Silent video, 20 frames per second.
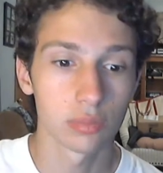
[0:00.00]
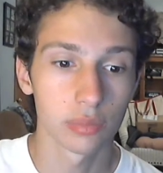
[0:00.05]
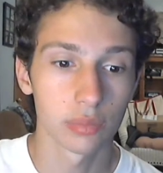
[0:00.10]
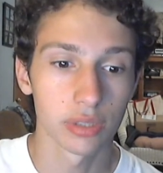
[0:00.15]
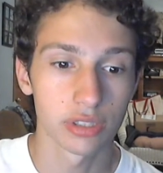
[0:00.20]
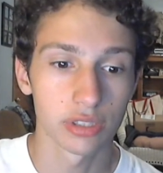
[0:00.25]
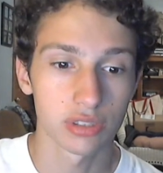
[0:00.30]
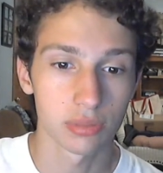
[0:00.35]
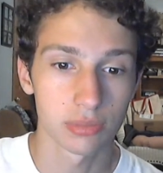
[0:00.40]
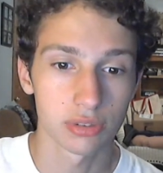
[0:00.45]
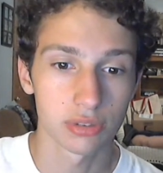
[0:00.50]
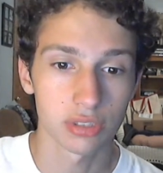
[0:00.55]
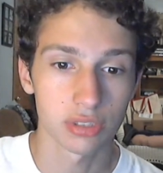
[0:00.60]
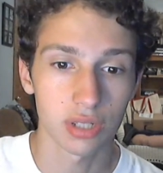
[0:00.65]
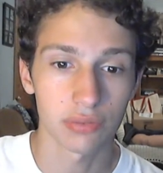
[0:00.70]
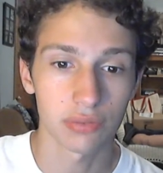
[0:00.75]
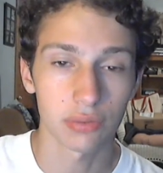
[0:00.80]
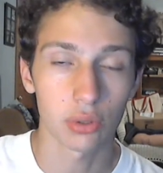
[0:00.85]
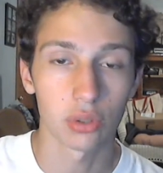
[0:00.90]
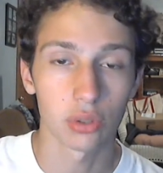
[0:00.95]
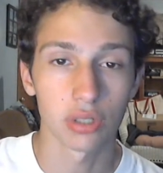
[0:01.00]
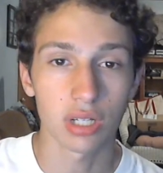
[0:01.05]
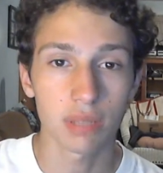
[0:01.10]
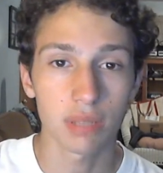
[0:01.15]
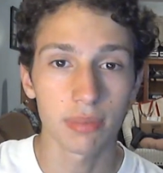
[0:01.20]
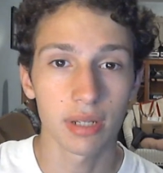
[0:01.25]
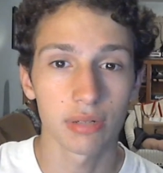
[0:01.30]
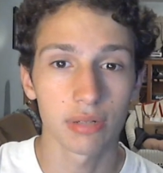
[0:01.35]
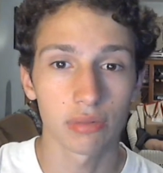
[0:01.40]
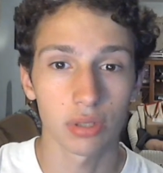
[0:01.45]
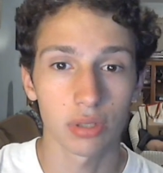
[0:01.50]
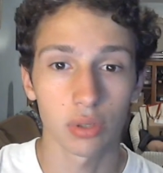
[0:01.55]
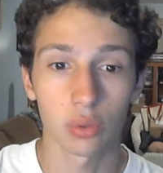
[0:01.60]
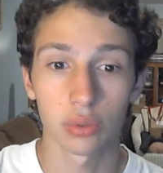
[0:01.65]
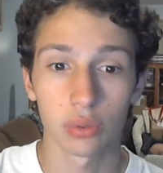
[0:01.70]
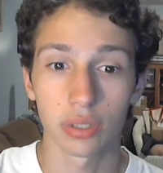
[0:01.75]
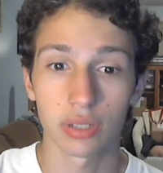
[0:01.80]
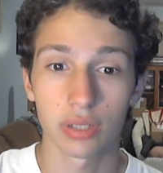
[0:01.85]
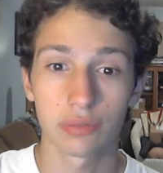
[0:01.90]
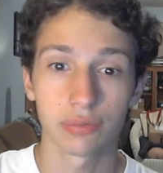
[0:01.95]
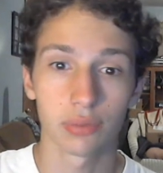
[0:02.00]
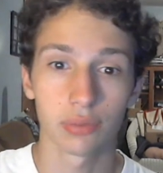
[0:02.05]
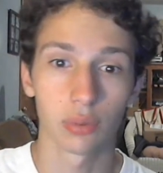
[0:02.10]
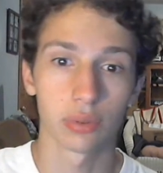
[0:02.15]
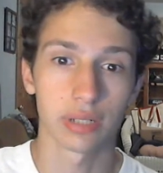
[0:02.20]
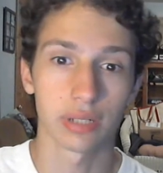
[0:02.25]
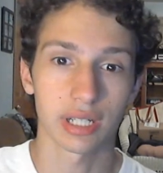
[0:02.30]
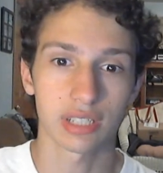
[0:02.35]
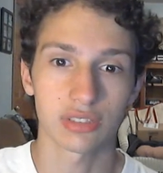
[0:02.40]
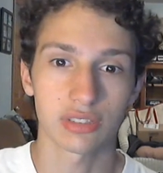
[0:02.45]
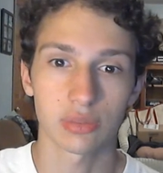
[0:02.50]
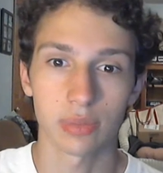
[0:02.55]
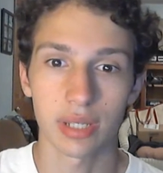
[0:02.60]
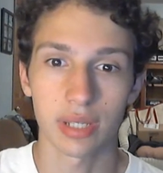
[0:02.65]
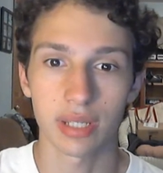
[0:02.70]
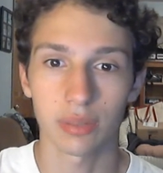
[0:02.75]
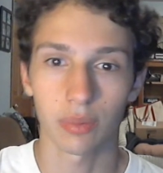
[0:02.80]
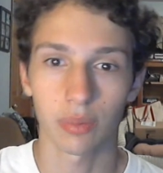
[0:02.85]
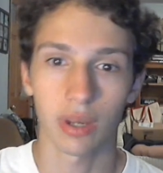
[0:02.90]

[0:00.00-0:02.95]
with some stuff already been recorded for next week.